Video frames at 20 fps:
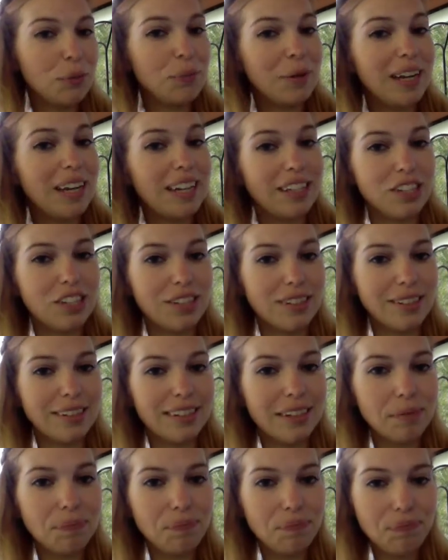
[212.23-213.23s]

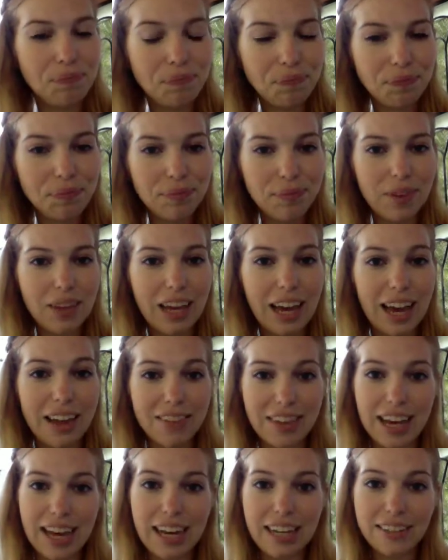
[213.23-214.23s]
agency.
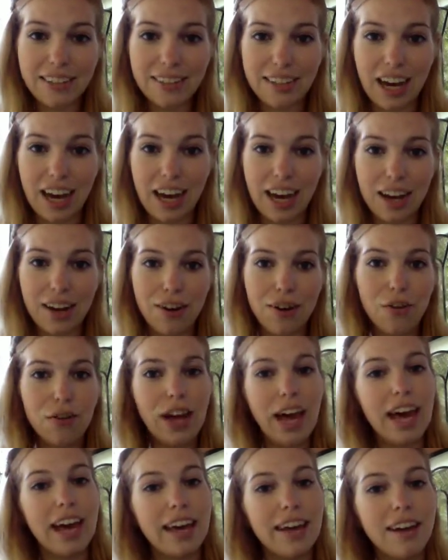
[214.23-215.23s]
And they decide,
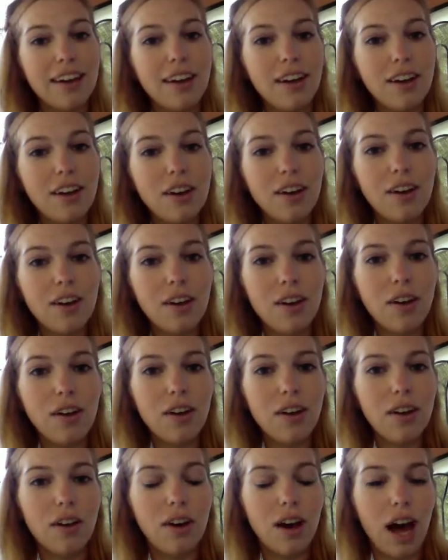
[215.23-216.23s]
okay,
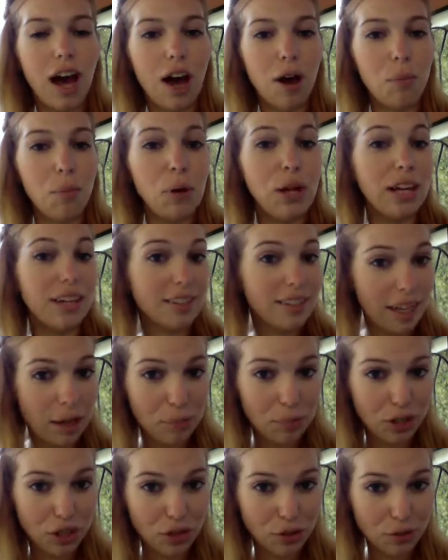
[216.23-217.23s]
we'll
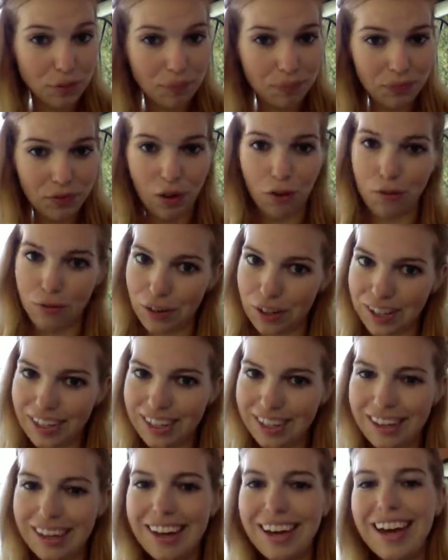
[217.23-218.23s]
accept you,
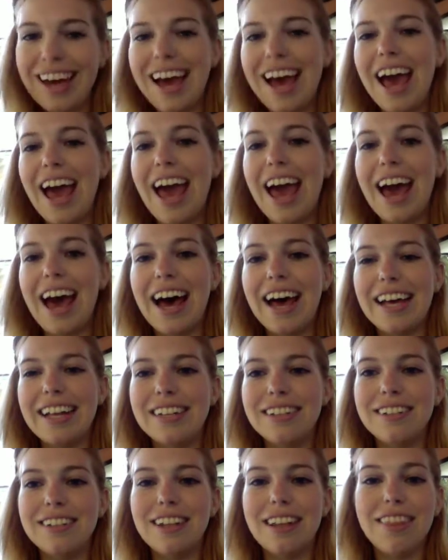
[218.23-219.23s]
hopefully,
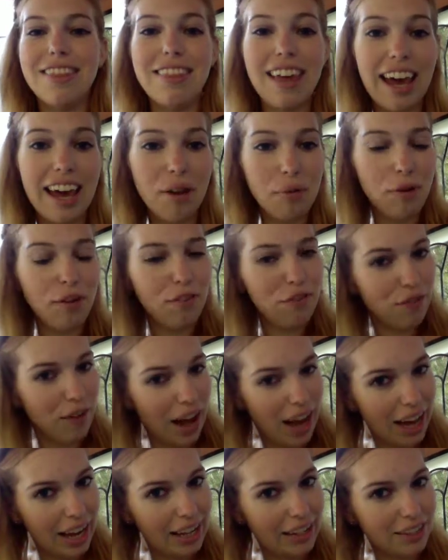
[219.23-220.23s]
and they will
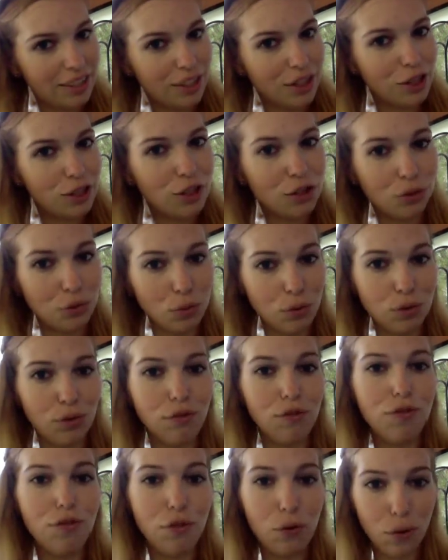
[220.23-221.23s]
find a school
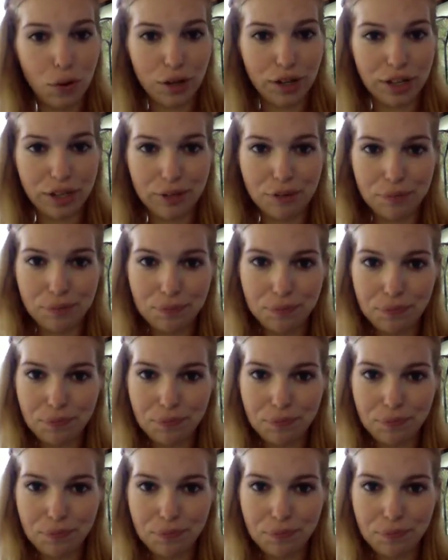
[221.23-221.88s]
for you,